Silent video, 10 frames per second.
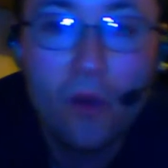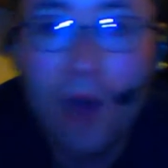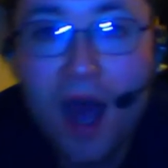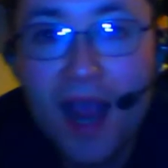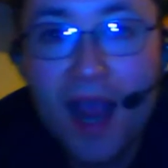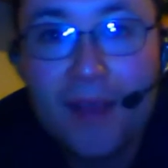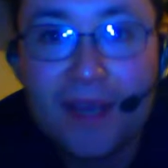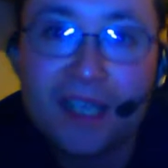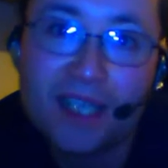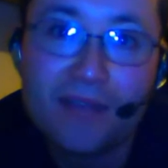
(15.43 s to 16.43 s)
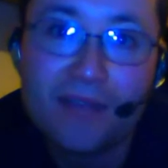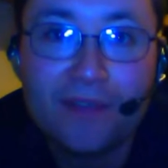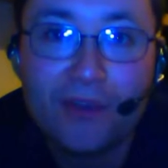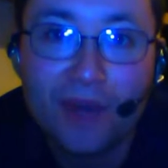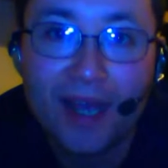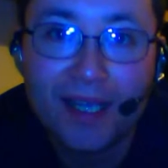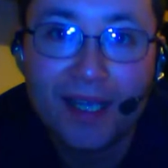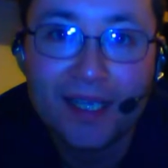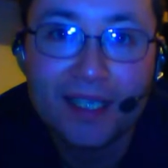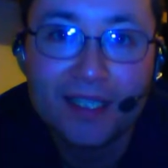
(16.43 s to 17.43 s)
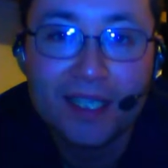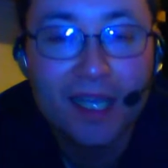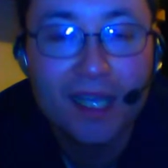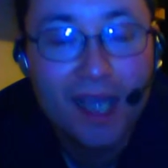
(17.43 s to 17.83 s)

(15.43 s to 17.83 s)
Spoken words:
Why? Because I feel like it.